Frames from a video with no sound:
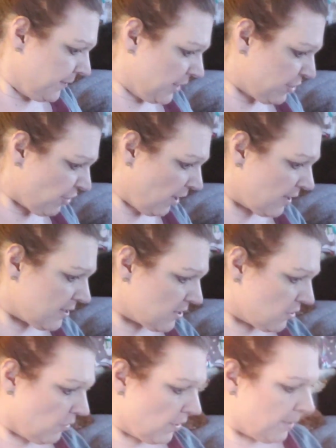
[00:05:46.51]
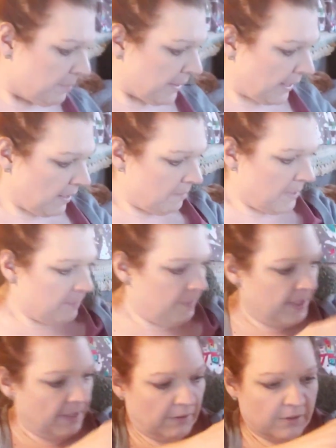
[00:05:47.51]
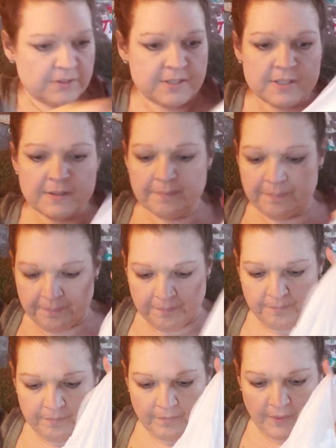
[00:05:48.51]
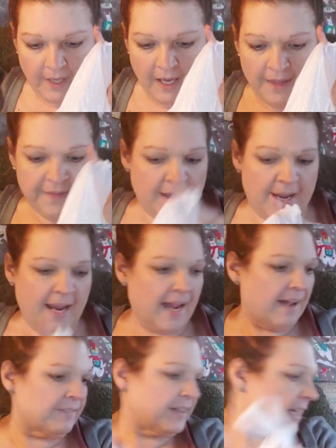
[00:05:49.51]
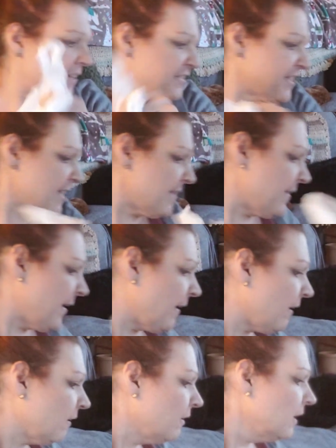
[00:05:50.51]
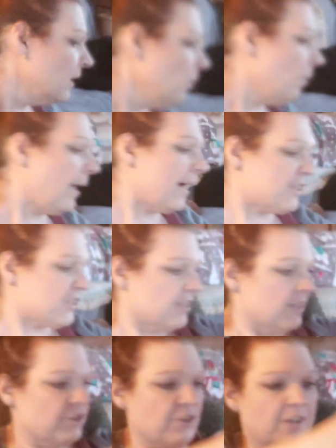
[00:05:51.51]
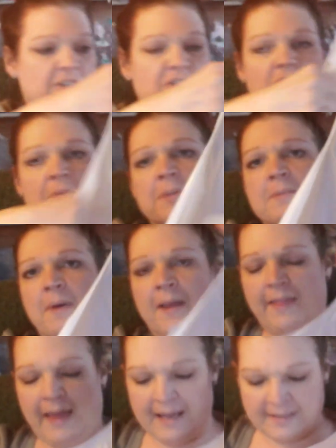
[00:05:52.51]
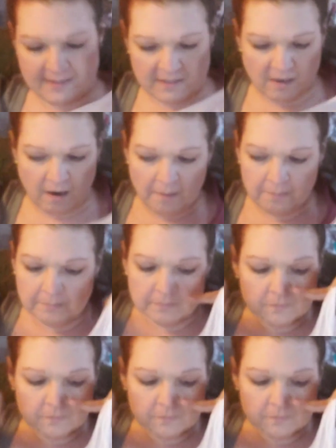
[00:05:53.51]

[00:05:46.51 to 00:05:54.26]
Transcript: the drugstore to pick up my pills. And they have gifts in there. Well, actually, the drugstore was my last stop.